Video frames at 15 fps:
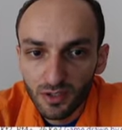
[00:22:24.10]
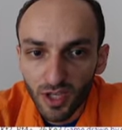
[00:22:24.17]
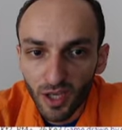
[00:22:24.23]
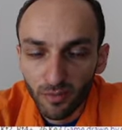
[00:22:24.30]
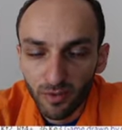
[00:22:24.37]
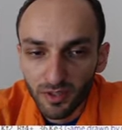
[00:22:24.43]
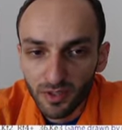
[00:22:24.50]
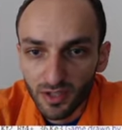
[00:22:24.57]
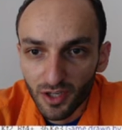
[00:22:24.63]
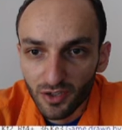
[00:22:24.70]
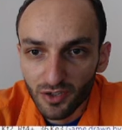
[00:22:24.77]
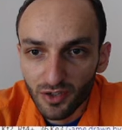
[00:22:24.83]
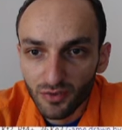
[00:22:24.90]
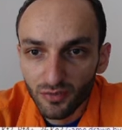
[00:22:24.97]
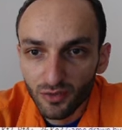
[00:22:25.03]
I played knight
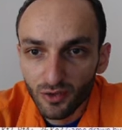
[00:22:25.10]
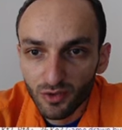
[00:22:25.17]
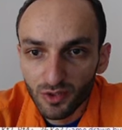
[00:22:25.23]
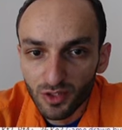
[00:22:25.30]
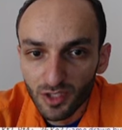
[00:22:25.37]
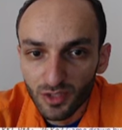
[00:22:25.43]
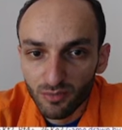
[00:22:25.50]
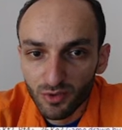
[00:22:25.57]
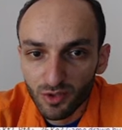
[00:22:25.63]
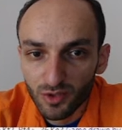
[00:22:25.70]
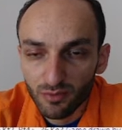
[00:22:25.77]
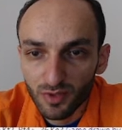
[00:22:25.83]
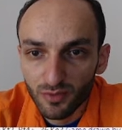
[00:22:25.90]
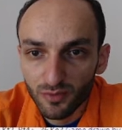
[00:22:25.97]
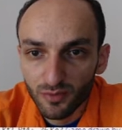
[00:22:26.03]
g4, takes
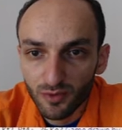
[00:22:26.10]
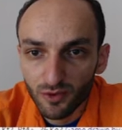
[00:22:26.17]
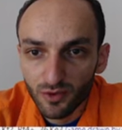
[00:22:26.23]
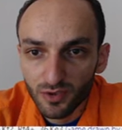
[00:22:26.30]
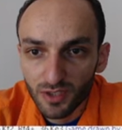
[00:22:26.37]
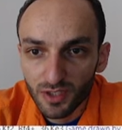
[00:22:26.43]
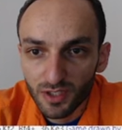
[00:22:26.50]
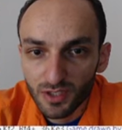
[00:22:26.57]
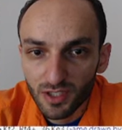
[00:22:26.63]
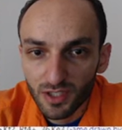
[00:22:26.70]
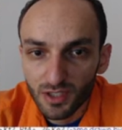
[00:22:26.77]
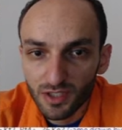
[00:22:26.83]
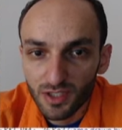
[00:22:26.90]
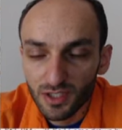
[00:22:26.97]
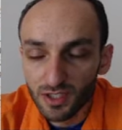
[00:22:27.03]
bishop d4, takes
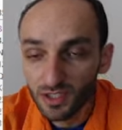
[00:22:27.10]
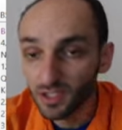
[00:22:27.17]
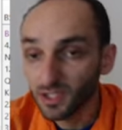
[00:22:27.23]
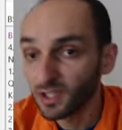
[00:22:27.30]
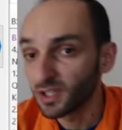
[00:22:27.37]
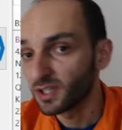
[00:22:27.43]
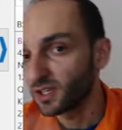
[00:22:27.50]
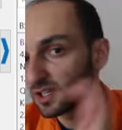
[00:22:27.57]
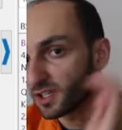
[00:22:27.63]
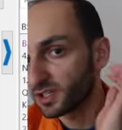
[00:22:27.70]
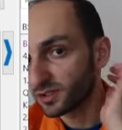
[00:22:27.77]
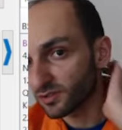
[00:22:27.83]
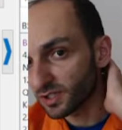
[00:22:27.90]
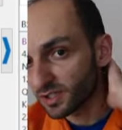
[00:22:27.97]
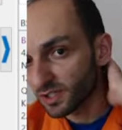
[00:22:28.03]
take this.
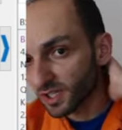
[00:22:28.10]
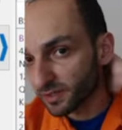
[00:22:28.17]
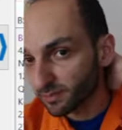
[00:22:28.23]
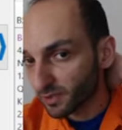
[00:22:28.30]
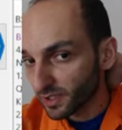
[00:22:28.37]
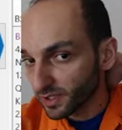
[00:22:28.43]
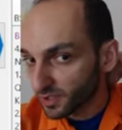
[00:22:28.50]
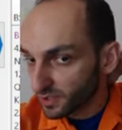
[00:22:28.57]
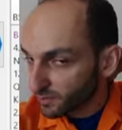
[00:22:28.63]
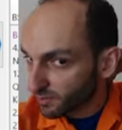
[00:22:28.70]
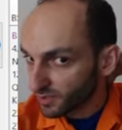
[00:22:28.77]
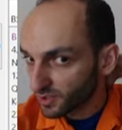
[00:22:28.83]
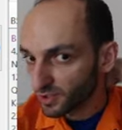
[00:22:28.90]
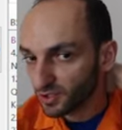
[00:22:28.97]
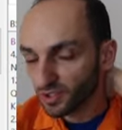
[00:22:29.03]
And already I played this
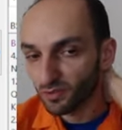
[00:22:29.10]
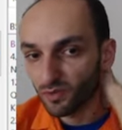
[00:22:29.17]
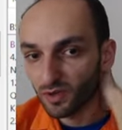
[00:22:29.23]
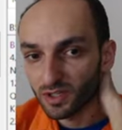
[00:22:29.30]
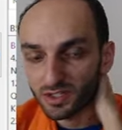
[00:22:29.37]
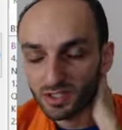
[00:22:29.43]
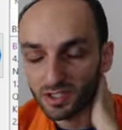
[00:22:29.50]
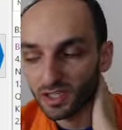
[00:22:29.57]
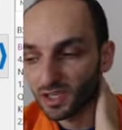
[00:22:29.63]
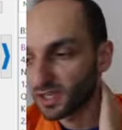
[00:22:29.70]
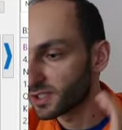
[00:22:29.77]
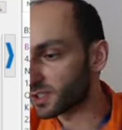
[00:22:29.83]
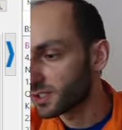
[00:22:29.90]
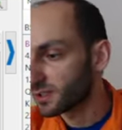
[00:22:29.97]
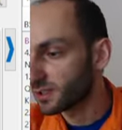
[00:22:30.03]
position once
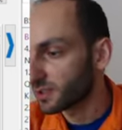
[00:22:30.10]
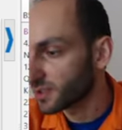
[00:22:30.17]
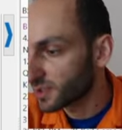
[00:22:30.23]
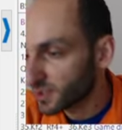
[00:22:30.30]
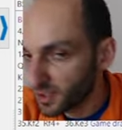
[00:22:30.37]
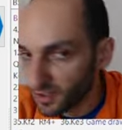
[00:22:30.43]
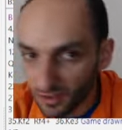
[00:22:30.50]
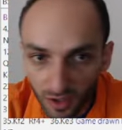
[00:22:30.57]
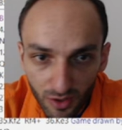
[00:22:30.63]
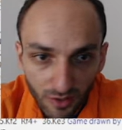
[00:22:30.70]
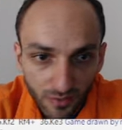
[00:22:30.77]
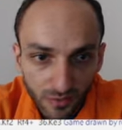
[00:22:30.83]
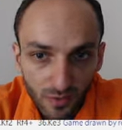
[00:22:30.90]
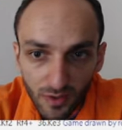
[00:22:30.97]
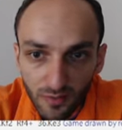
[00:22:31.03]
against uh,
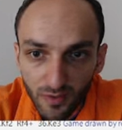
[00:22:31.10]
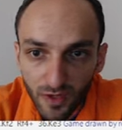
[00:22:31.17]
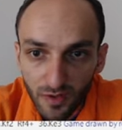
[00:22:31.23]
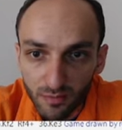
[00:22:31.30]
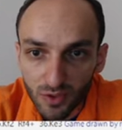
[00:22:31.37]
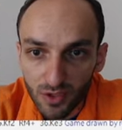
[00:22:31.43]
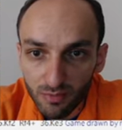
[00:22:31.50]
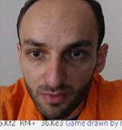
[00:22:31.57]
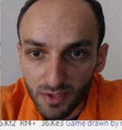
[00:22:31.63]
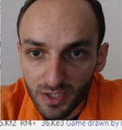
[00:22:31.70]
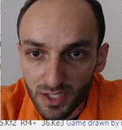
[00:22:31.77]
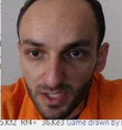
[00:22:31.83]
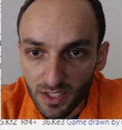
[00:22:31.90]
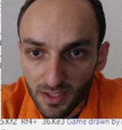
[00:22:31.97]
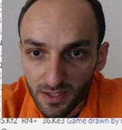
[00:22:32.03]
Sindarov, so e5, bishop
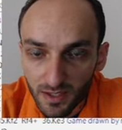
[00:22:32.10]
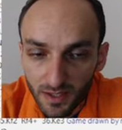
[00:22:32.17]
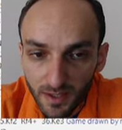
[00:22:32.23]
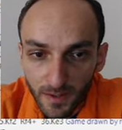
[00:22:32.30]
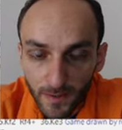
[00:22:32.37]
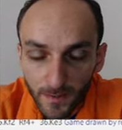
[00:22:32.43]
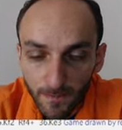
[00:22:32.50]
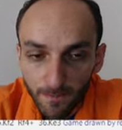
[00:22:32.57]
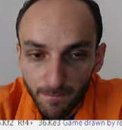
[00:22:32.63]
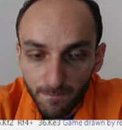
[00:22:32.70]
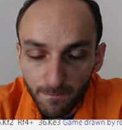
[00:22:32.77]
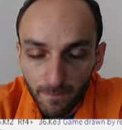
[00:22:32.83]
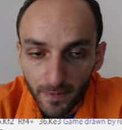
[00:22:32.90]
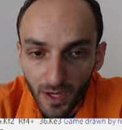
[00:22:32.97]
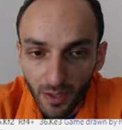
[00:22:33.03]
e6,
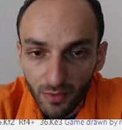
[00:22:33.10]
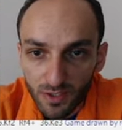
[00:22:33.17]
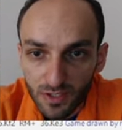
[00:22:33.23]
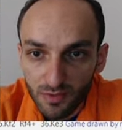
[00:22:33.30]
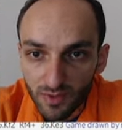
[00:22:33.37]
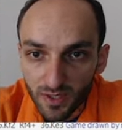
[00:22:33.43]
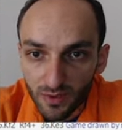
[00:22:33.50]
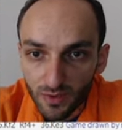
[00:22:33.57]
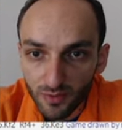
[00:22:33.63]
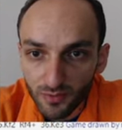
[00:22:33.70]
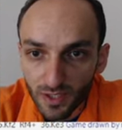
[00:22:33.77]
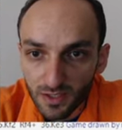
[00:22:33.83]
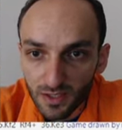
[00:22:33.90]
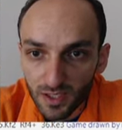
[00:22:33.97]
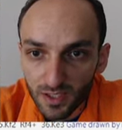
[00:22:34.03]
I was aware of
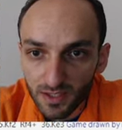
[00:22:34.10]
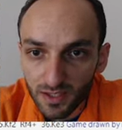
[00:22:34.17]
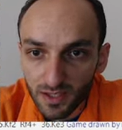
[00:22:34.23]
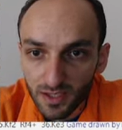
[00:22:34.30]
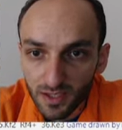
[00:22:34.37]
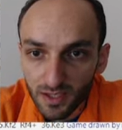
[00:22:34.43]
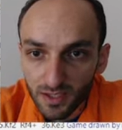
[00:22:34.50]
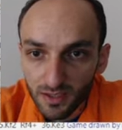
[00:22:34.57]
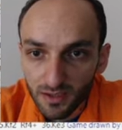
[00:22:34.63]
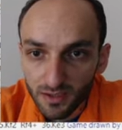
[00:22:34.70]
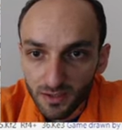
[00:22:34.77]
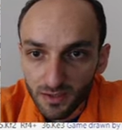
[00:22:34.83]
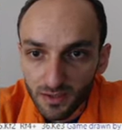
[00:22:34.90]
that idea.